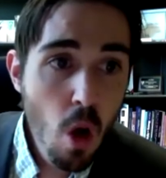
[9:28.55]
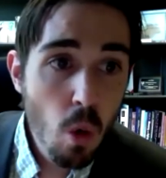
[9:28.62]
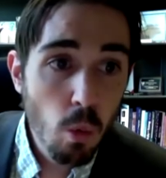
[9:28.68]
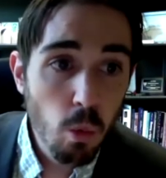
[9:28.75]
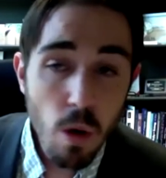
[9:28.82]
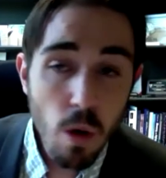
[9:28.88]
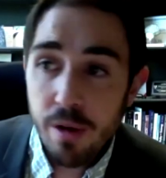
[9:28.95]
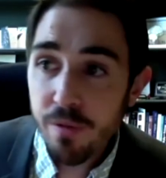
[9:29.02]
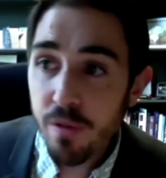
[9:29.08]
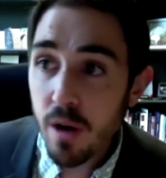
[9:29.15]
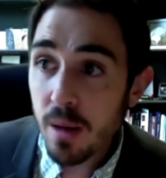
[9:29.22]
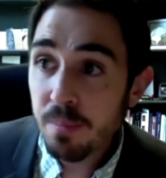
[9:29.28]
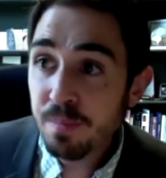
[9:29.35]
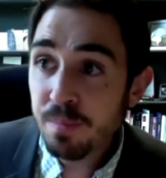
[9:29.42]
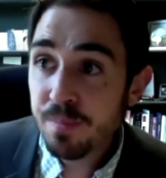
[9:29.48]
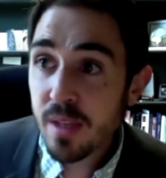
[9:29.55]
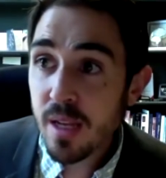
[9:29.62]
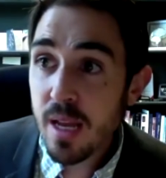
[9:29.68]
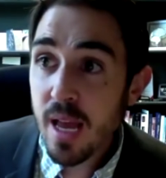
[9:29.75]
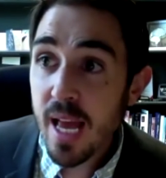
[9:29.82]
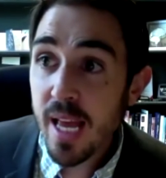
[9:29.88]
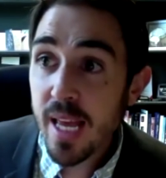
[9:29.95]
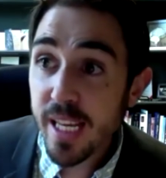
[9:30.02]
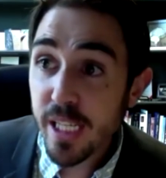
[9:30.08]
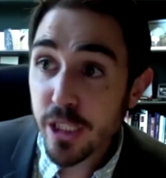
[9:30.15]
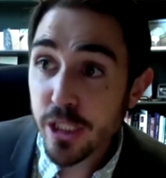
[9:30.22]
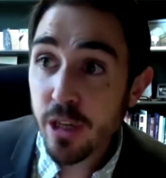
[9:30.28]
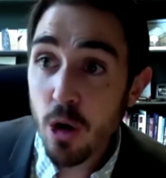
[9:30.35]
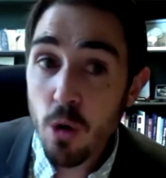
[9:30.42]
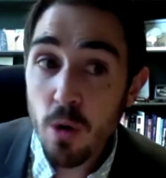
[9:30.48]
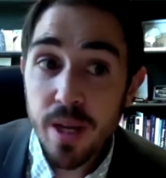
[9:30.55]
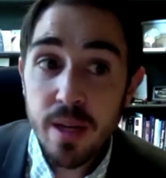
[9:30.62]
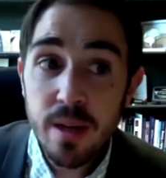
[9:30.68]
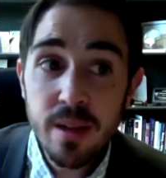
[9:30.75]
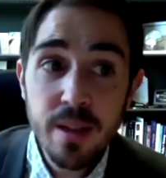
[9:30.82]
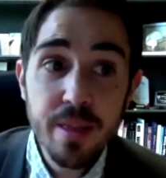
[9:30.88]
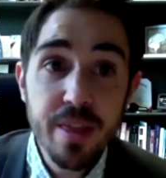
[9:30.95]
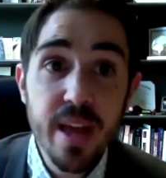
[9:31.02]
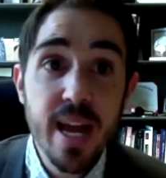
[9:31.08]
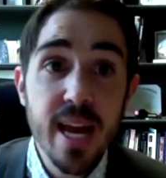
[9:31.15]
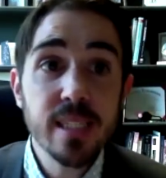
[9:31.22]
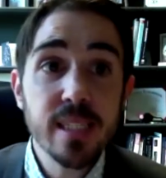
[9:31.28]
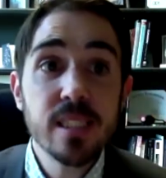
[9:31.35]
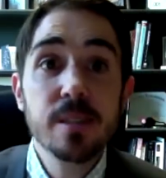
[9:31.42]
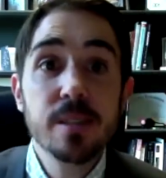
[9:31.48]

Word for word: One of them is showing that